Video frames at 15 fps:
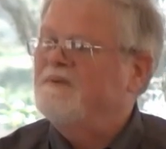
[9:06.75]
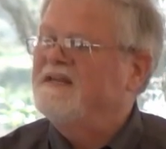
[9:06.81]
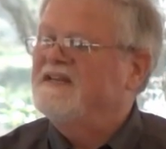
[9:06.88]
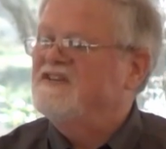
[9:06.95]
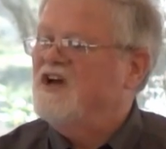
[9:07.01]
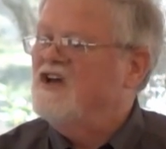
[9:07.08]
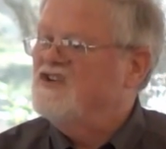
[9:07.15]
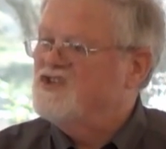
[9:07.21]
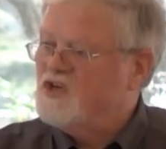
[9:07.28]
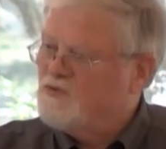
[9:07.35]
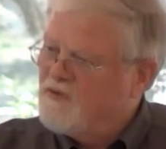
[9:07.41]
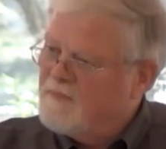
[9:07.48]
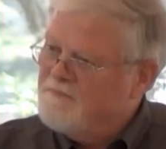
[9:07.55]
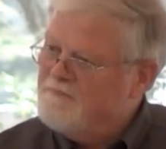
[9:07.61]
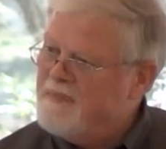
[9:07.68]
simply
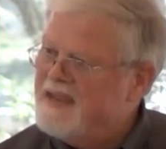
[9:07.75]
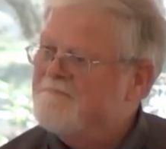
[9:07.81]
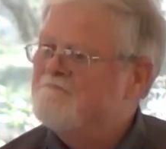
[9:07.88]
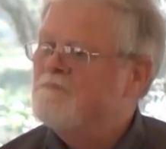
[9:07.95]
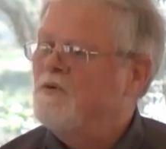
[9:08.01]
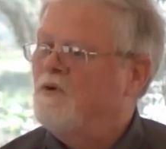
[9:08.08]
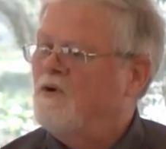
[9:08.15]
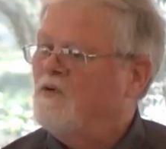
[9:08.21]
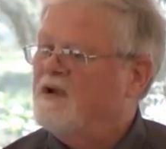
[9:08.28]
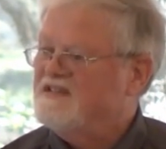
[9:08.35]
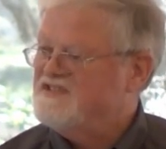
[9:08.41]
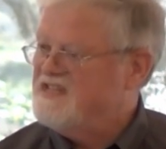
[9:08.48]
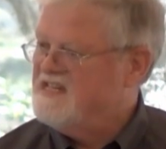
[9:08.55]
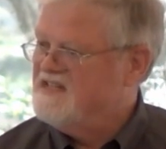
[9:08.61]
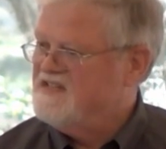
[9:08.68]
done to
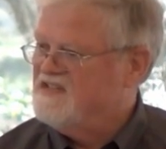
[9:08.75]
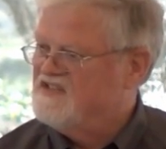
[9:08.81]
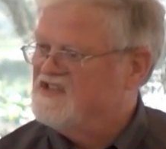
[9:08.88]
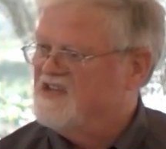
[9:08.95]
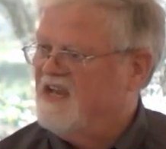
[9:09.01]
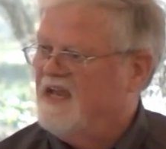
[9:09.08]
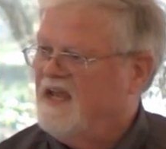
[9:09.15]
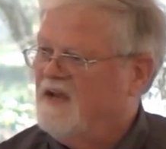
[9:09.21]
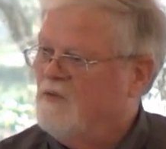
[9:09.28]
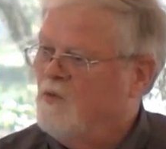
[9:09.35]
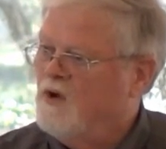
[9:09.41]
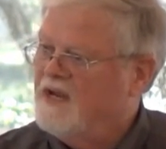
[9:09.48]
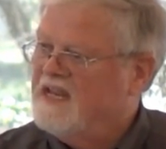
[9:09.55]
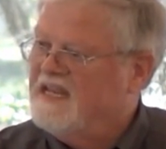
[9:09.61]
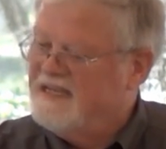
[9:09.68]
remember, as Jesus
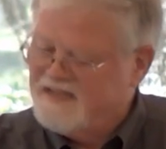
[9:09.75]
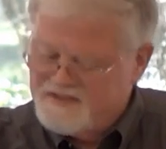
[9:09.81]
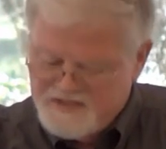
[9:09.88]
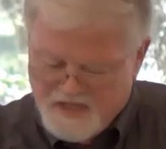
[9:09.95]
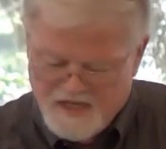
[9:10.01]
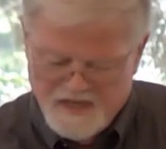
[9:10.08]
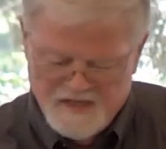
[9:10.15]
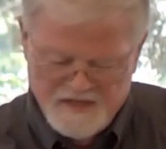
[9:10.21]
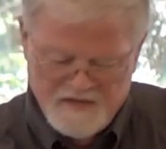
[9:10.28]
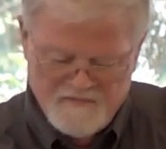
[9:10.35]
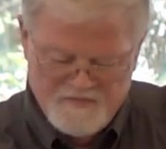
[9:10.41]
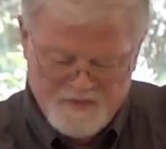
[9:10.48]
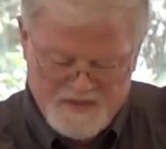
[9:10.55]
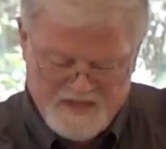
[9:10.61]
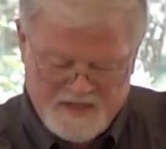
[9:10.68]
said, what he had
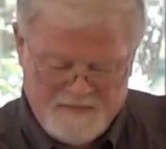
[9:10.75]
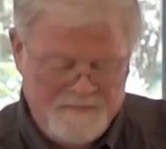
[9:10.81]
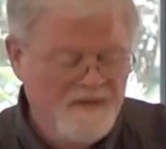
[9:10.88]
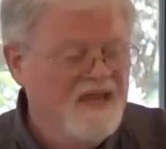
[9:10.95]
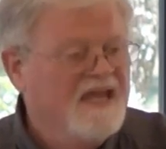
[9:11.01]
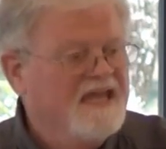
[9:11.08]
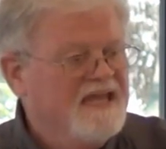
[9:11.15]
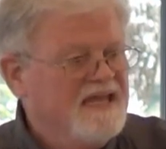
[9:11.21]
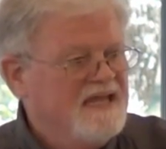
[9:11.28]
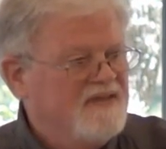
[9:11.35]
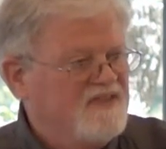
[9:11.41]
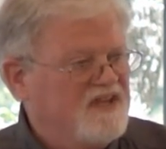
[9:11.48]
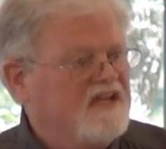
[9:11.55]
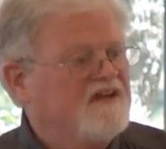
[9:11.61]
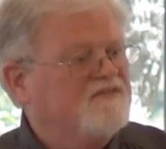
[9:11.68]
done for them,
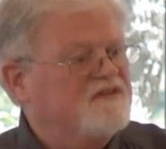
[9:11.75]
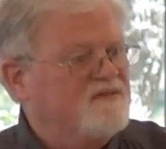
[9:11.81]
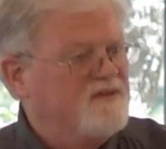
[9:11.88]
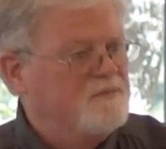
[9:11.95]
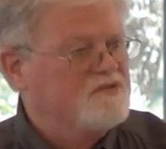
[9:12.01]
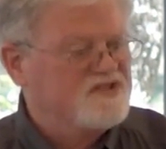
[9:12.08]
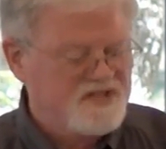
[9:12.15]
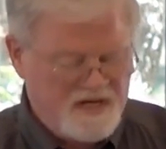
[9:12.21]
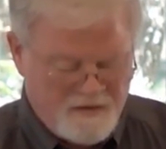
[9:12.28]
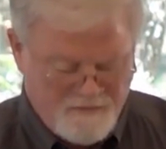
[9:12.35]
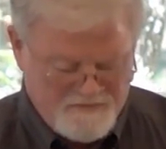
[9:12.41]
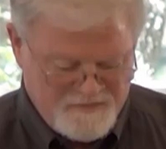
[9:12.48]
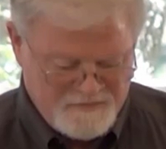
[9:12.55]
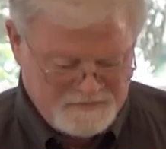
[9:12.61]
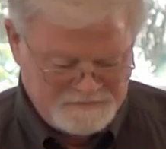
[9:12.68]
the gift of
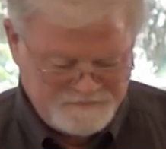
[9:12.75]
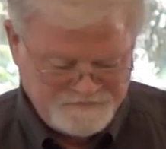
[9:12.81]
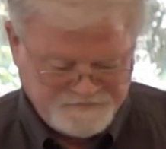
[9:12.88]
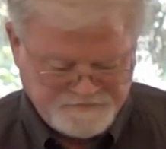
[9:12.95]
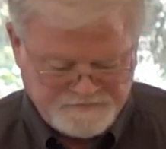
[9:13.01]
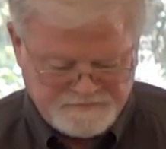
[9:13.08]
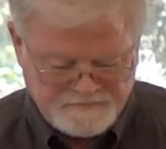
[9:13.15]
himself.